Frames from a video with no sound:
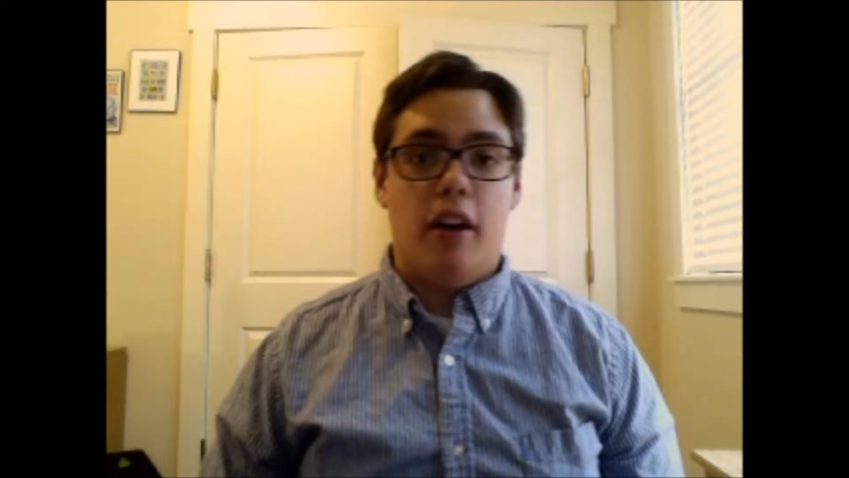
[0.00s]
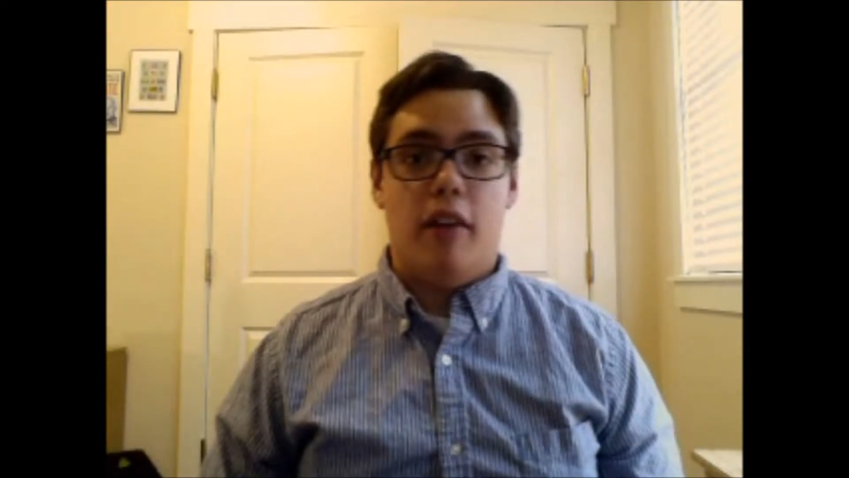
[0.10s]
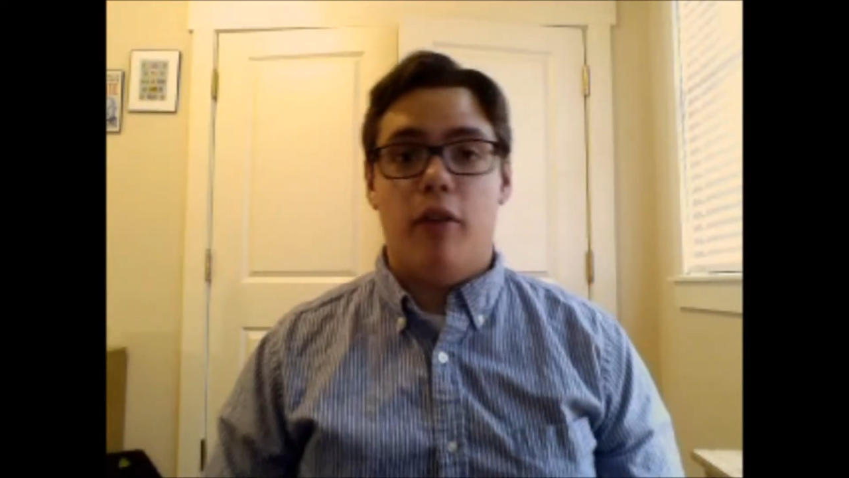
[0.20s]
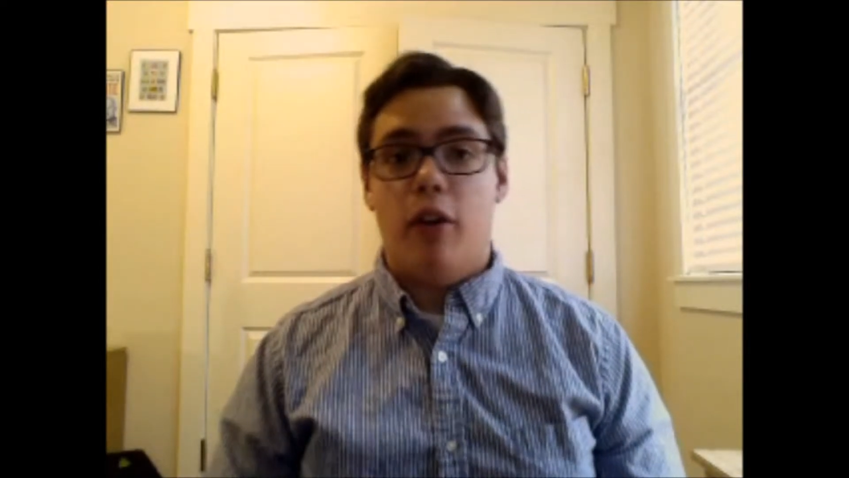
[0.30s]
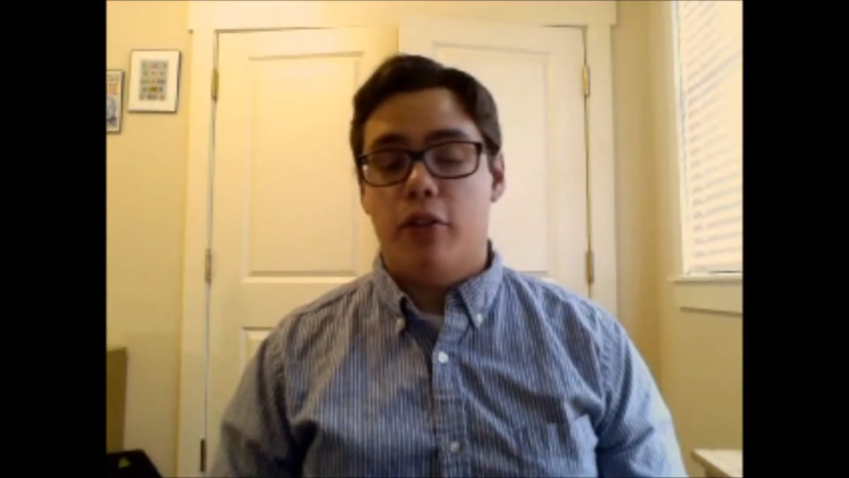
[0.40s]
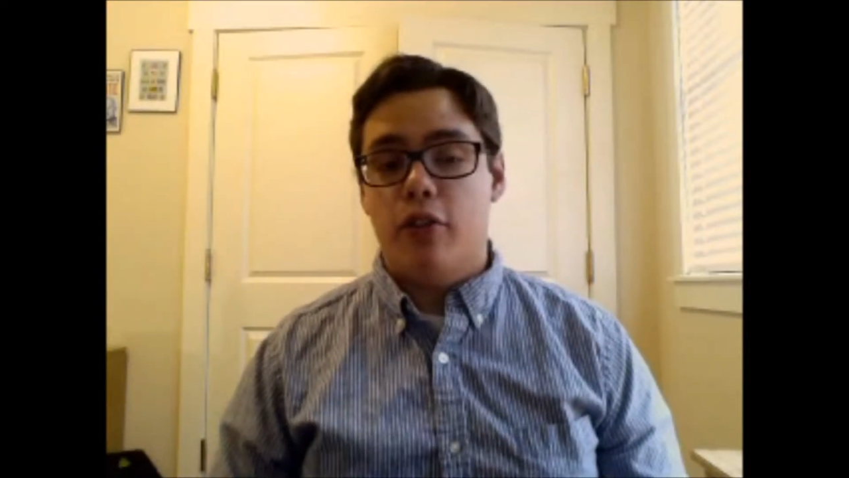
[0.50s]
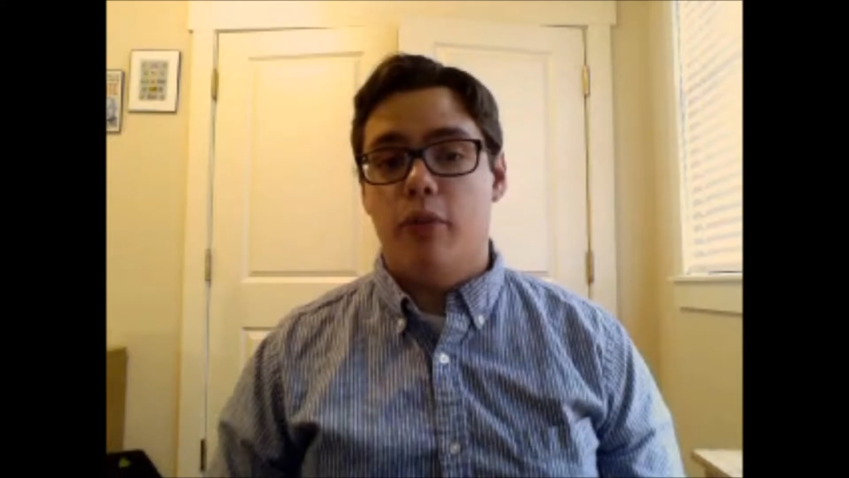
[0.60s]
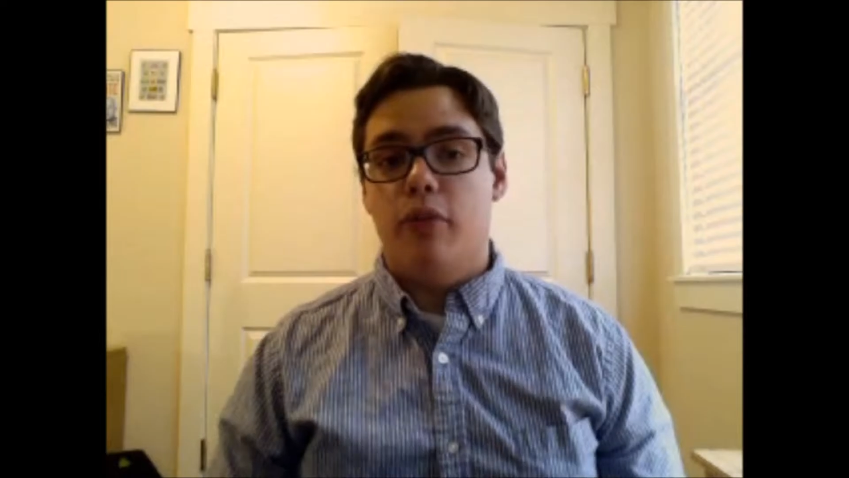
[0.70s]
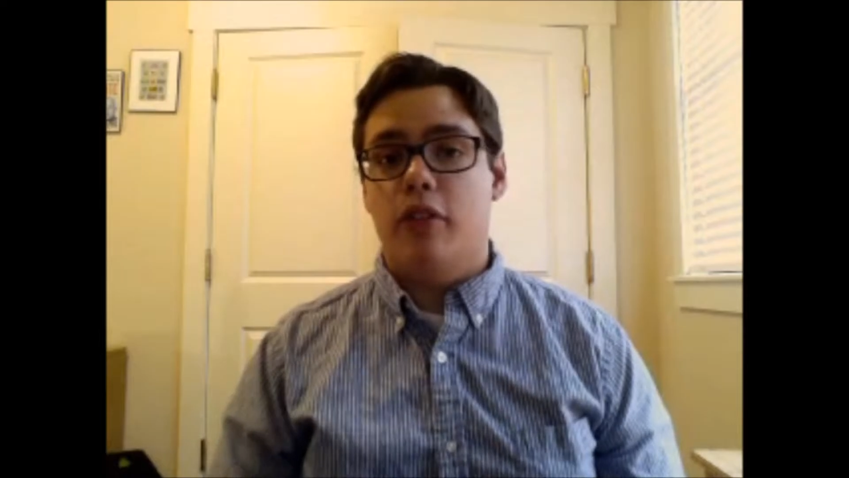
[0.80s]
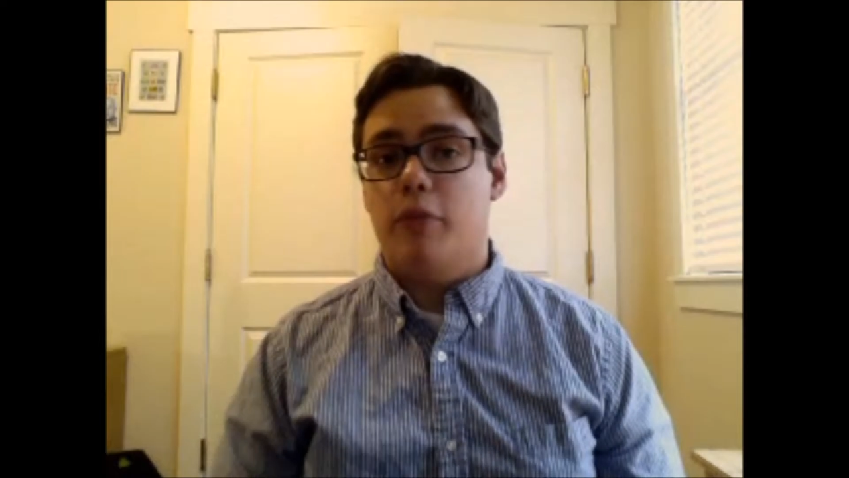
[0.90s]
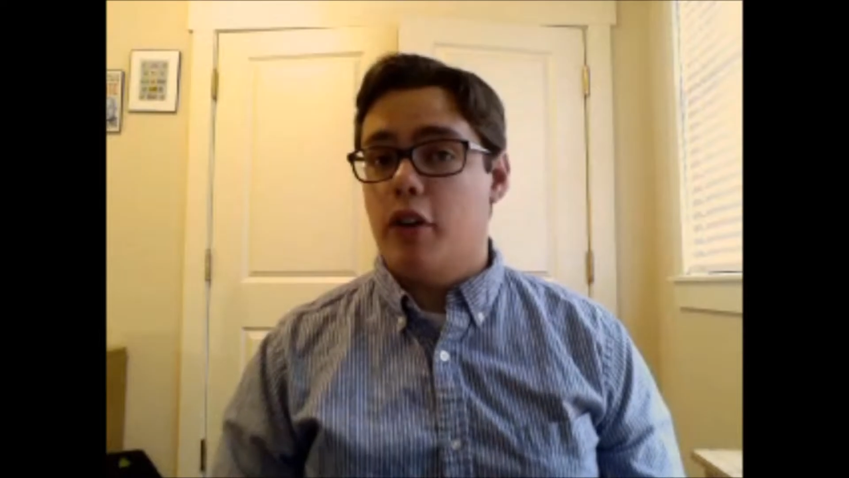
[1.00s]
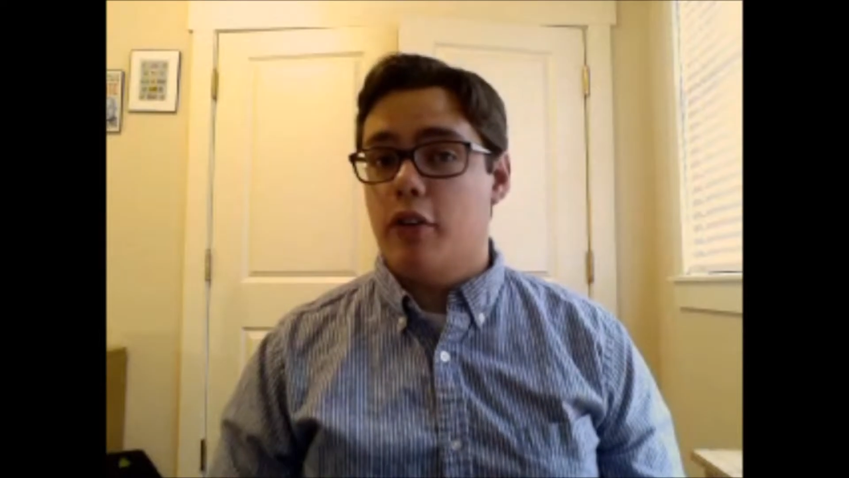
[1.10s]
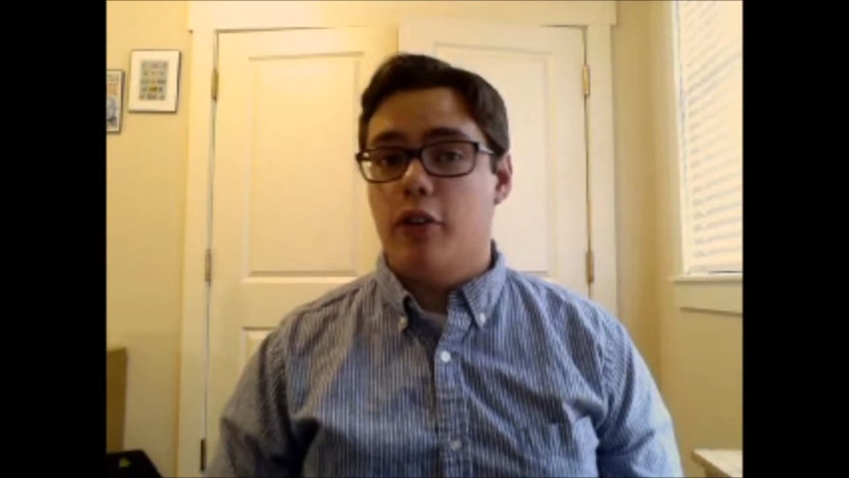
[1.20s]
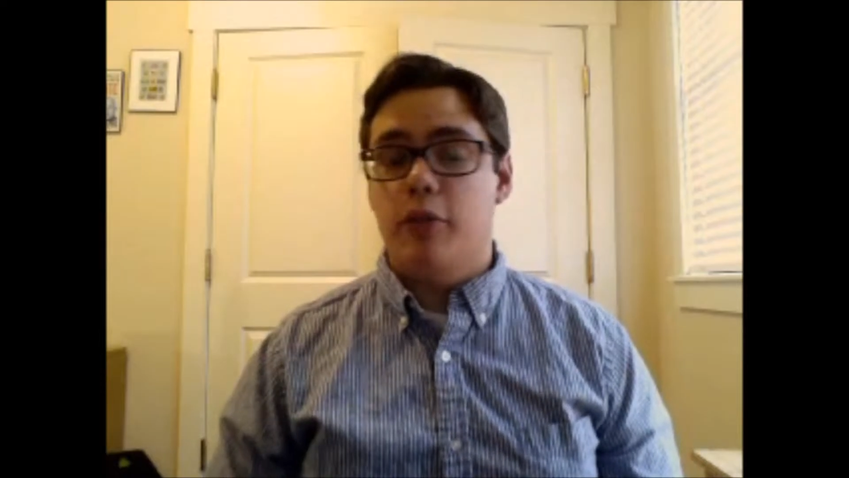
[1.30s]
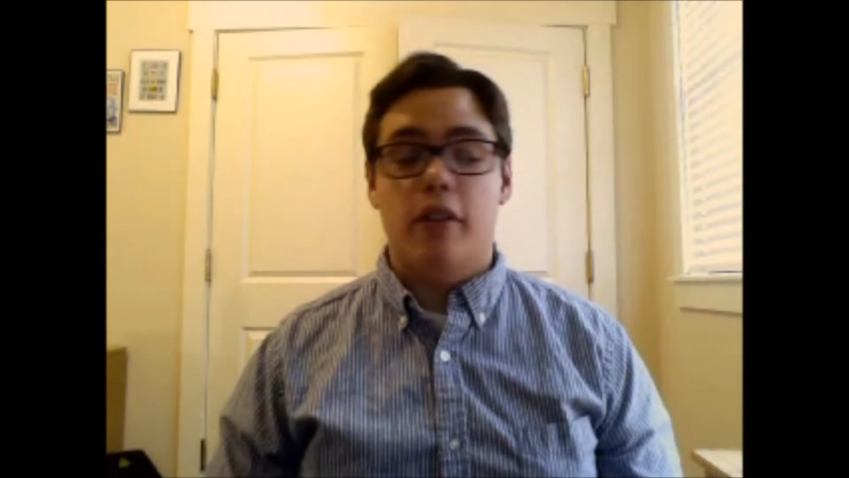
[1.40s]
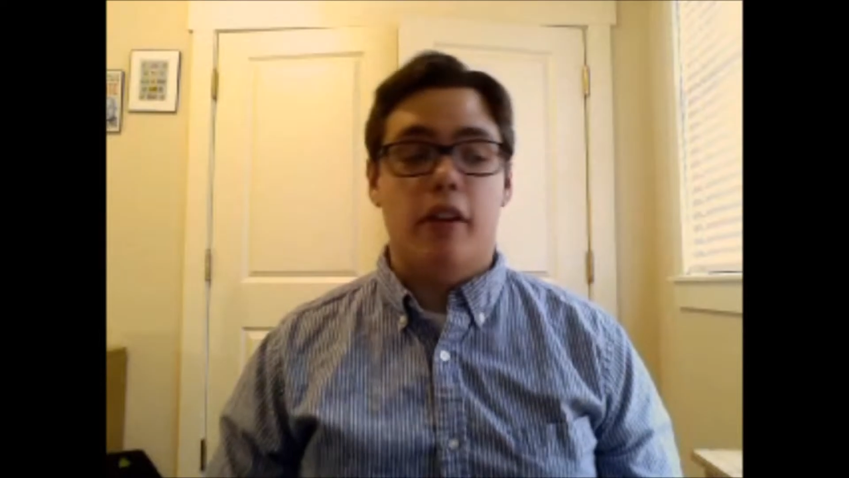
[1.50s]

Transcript: You have large groups and small groups,